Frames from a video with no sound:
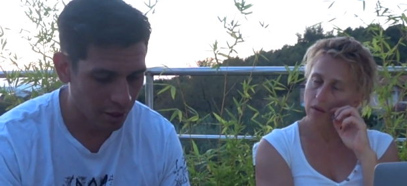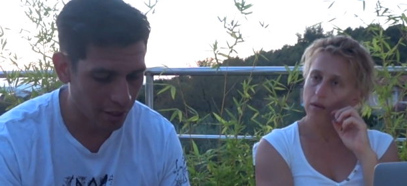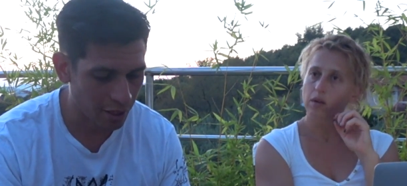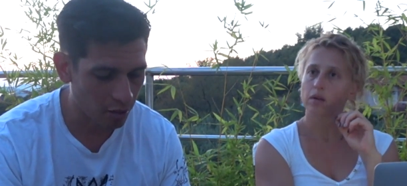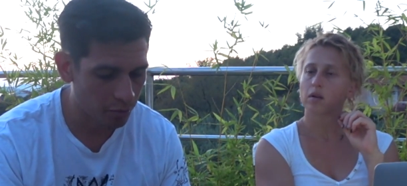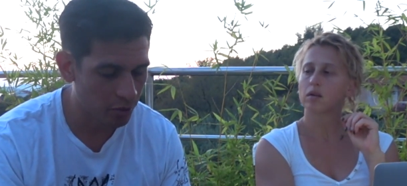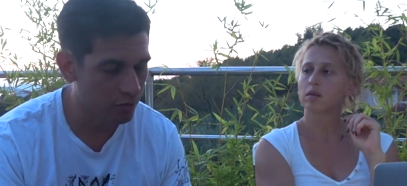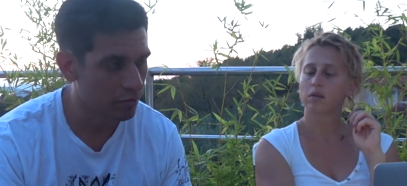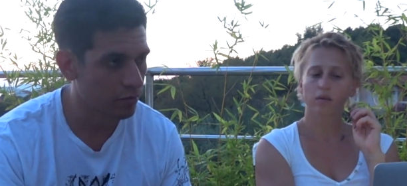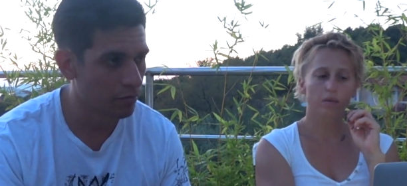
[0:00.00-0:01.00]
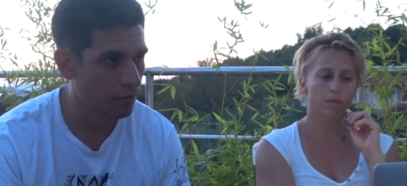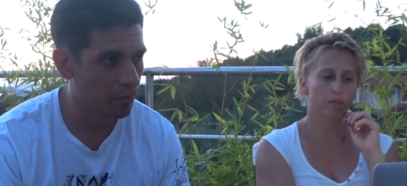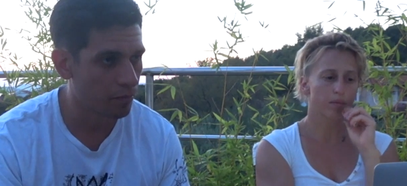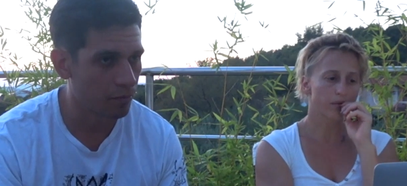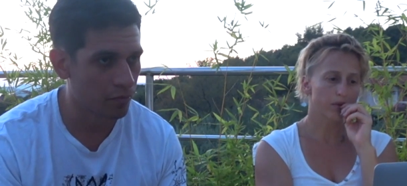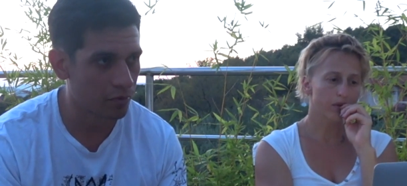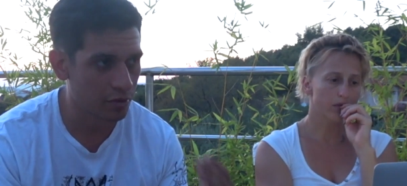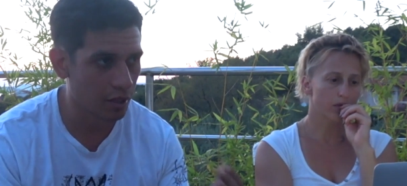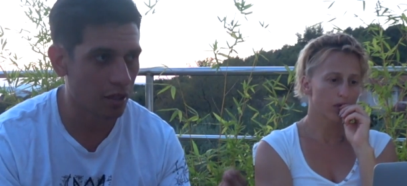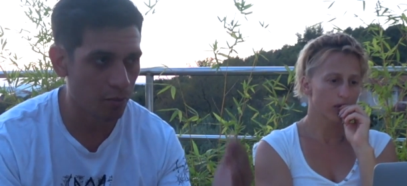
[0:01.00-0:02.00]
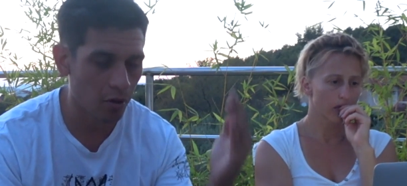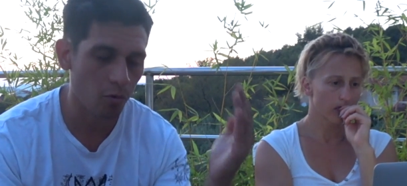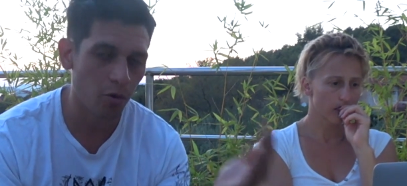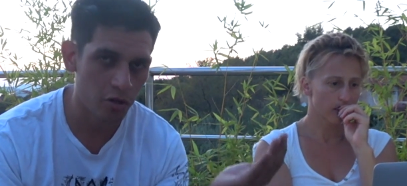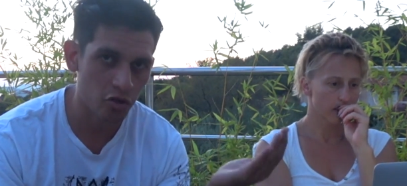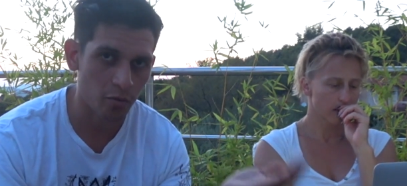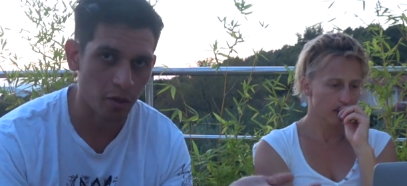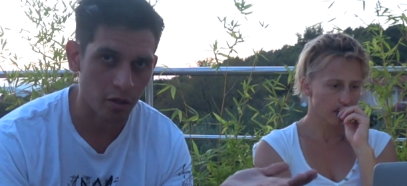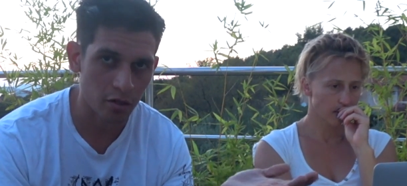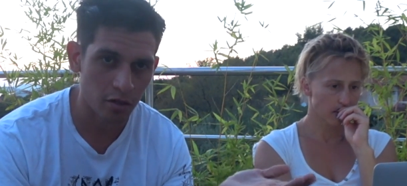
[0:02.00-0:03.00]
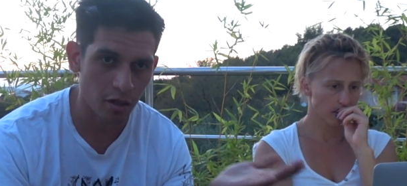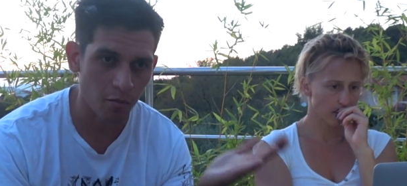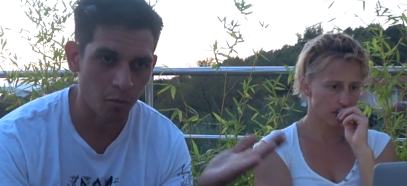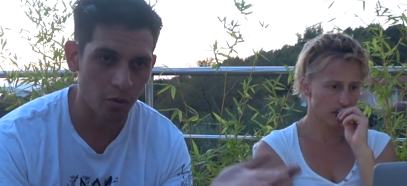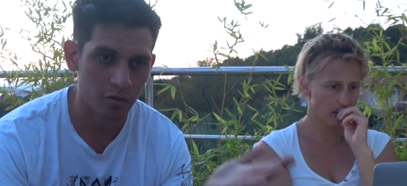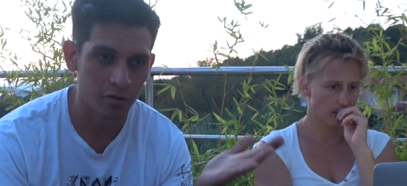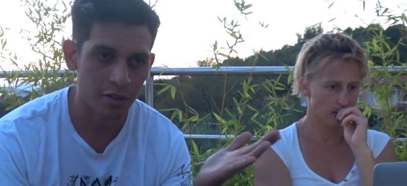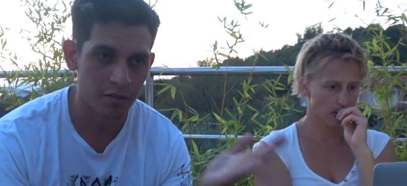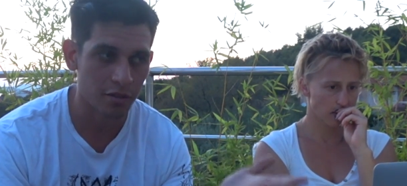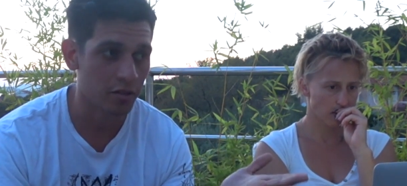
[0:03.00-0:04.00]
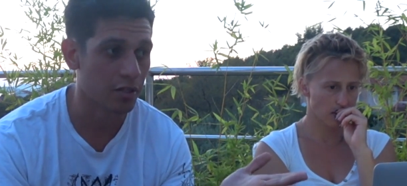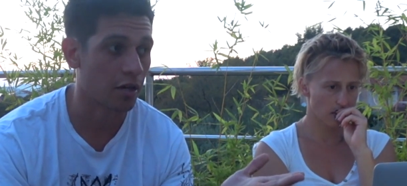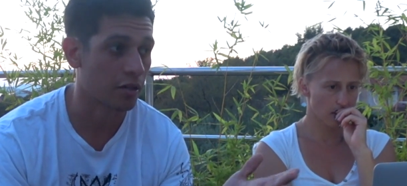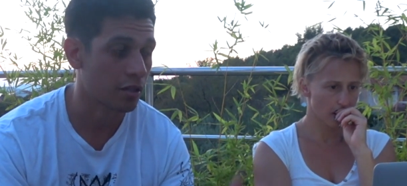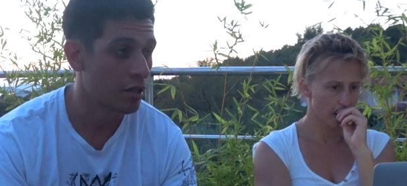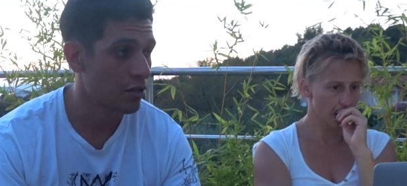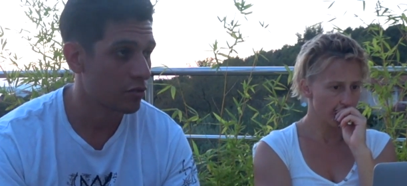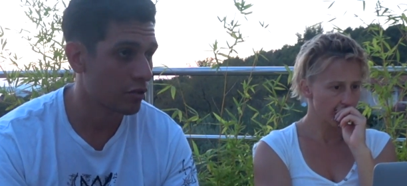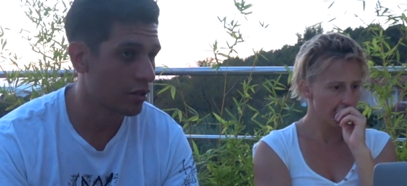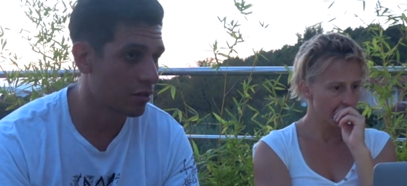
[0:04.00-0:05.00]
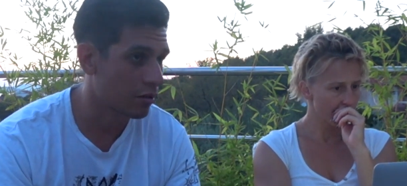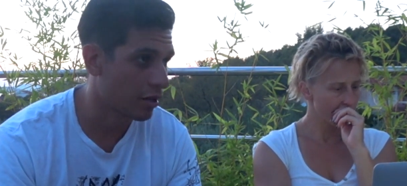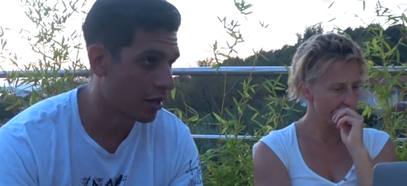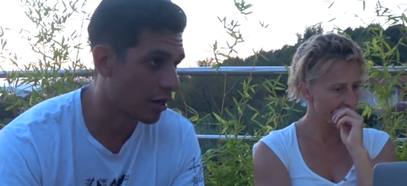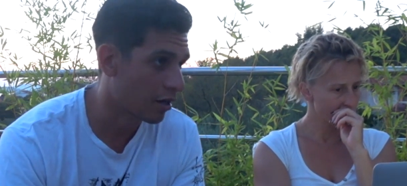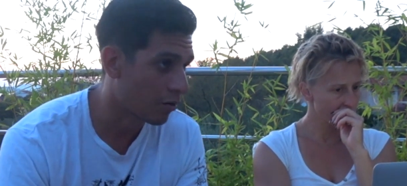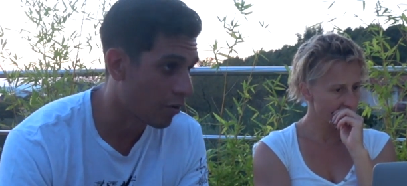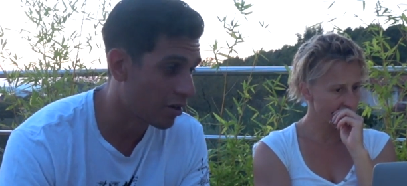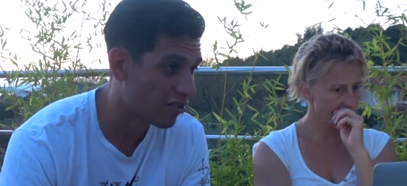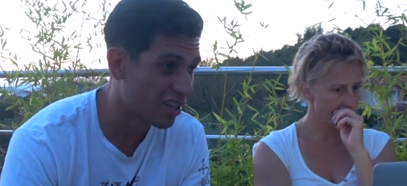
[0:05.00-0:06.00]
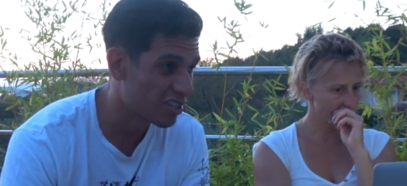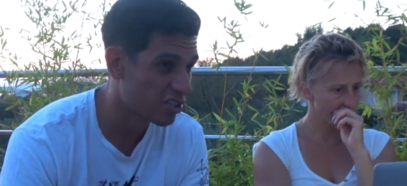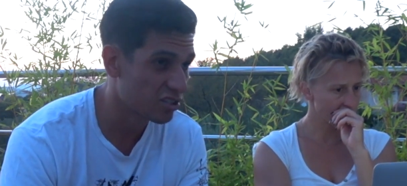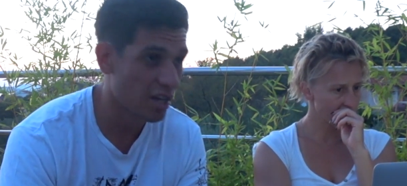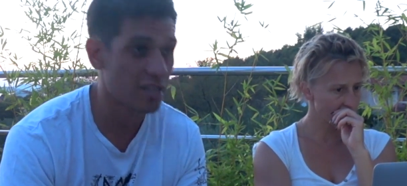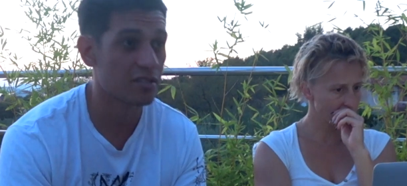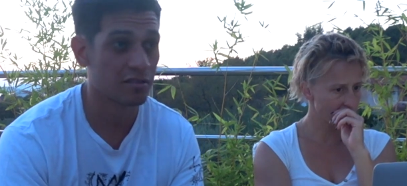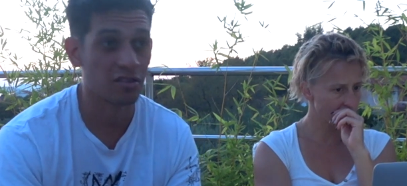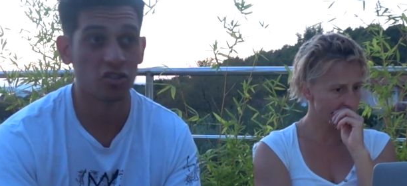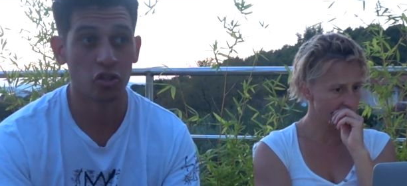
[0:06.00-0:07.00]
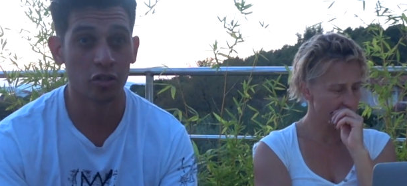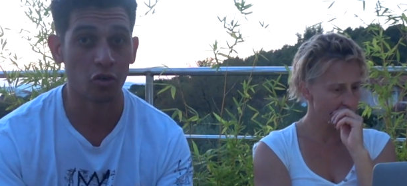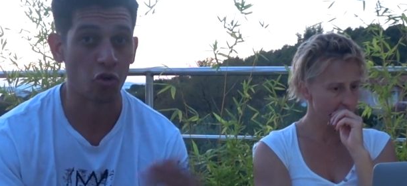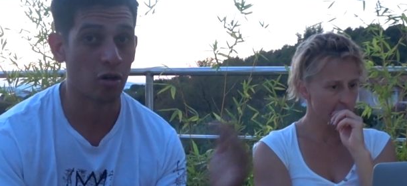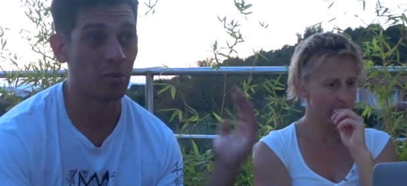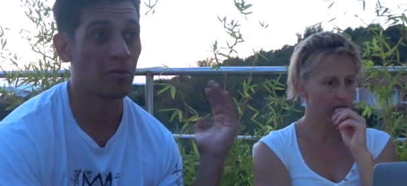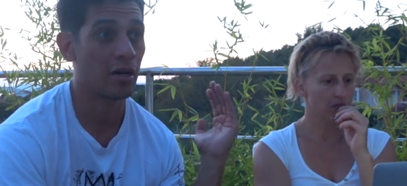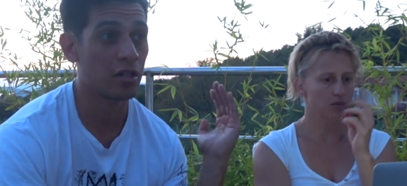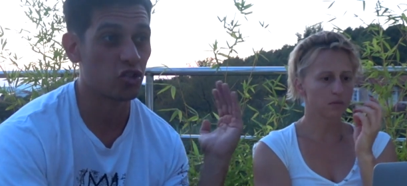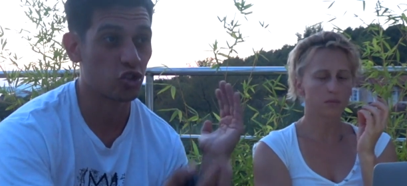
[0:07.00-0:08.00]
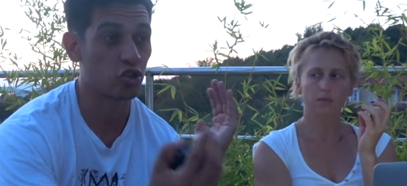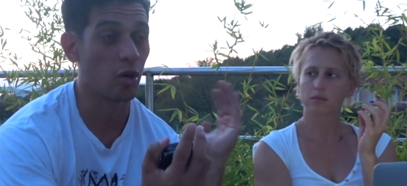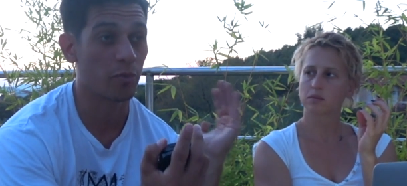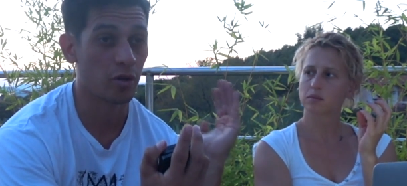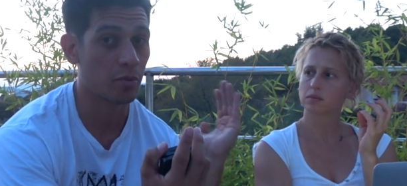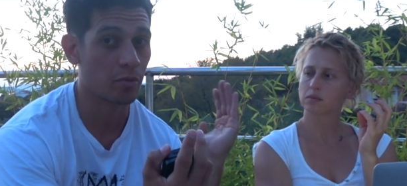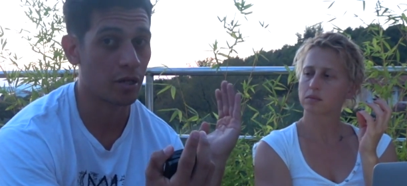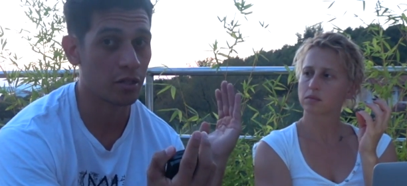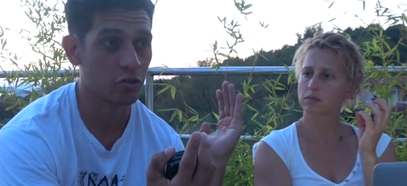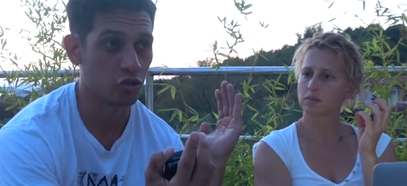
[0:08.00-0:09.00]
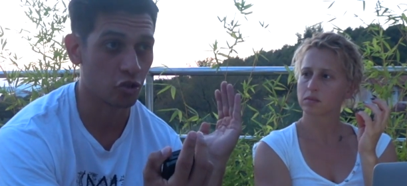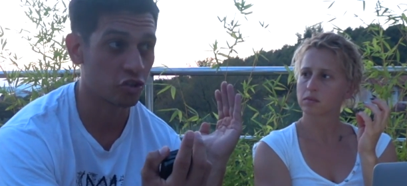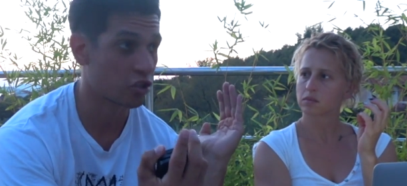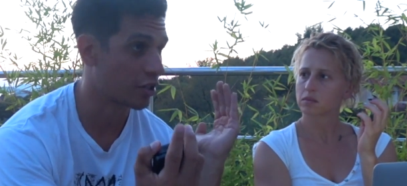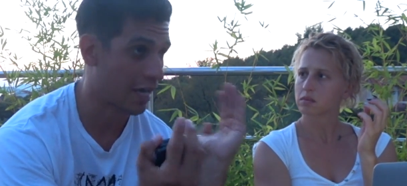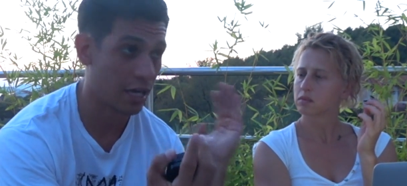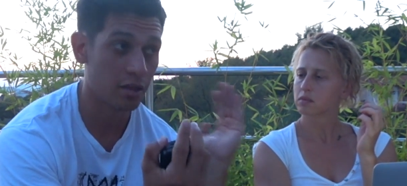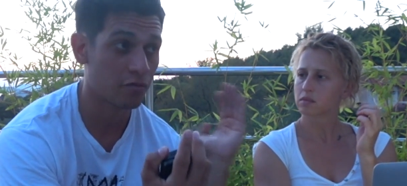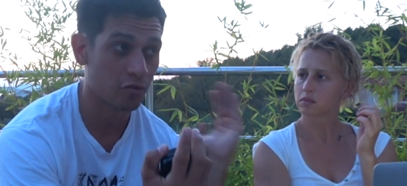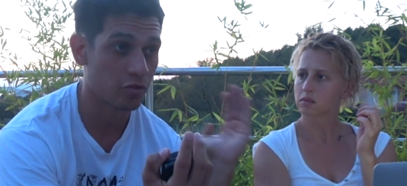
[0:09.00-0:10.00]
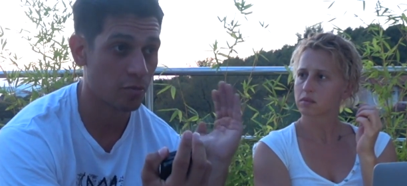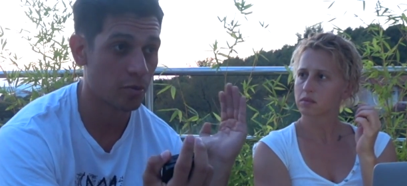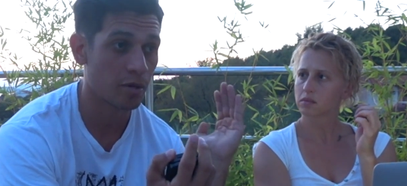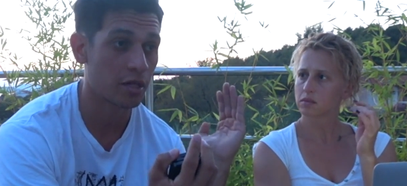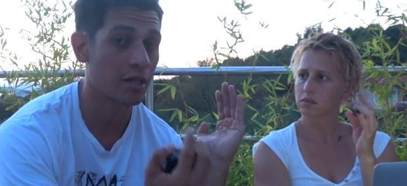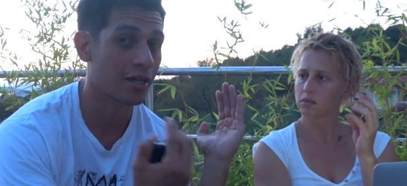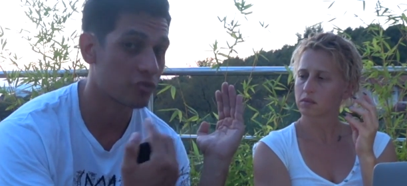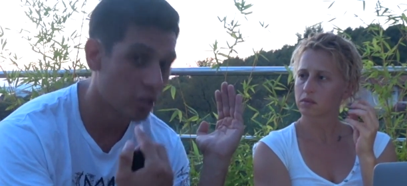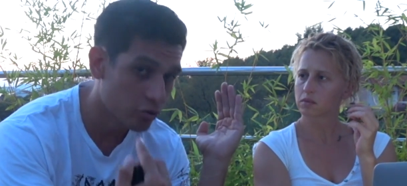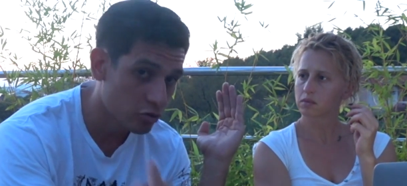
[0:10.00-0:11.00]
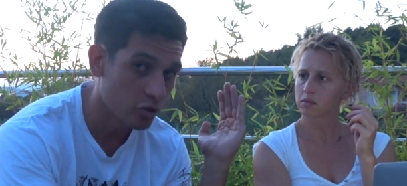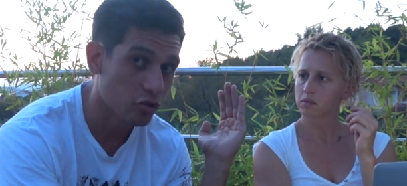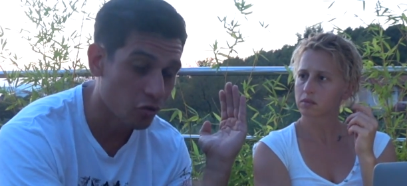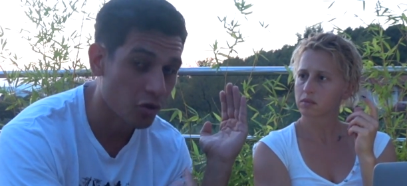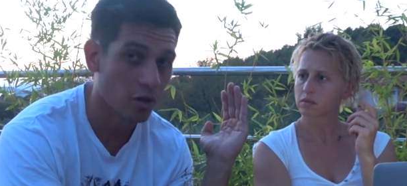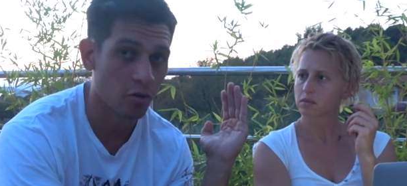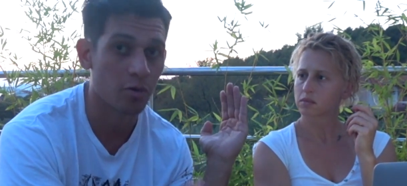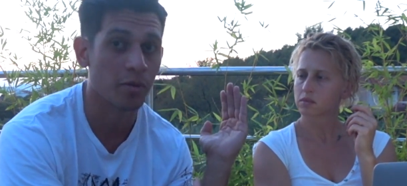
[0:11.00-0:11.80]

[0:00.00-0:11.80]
Speaker 1: can help you. Think about where is your partner and what is necessary. So then uh, one of the exercise, turn your upper body, stop your upper body, don't turn anything from your upper body and try to turn your lower